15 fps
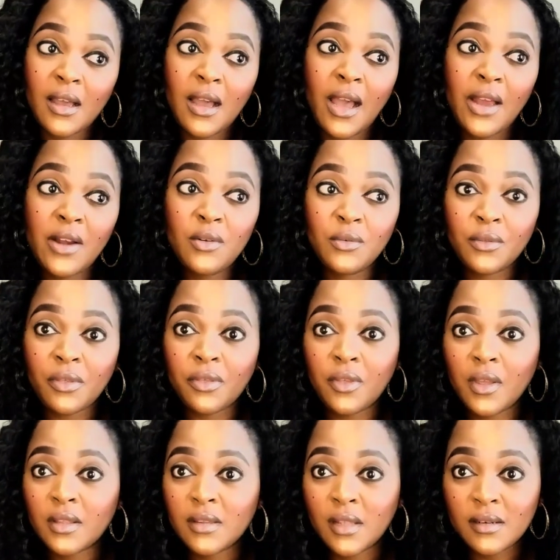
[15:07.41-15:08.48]
I don't
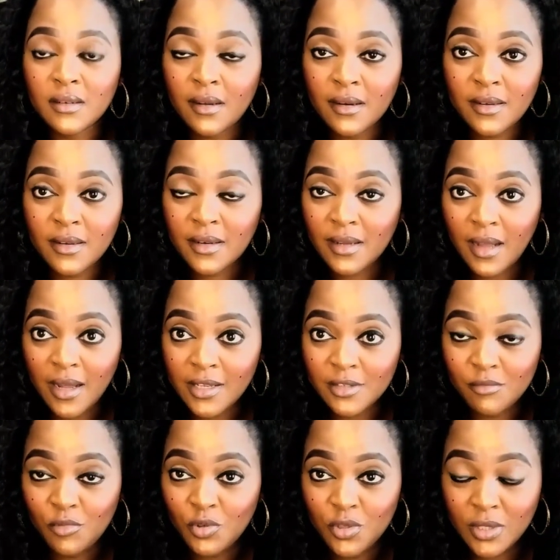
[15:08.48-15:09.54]
think that Nadia
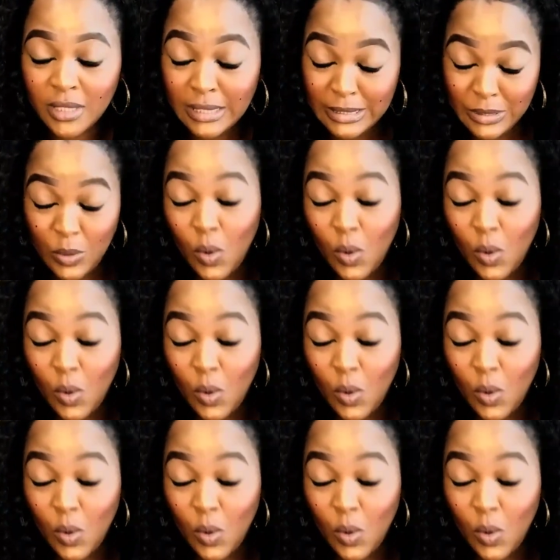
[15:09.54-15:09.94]
Nakai's music is